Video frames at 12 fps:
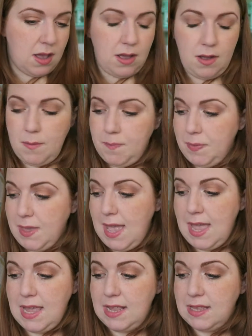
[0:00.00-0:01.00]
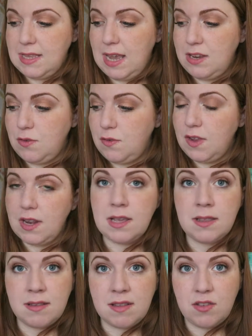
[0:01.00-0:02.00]
And I do feel
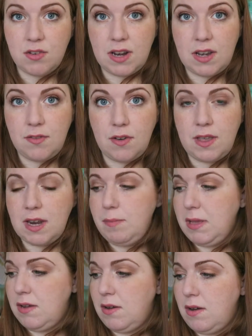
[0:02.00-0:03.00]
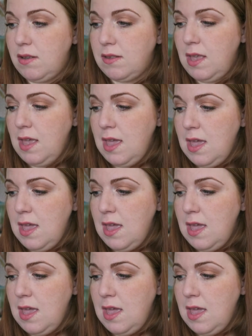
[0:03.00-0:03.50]
like this is great for that, because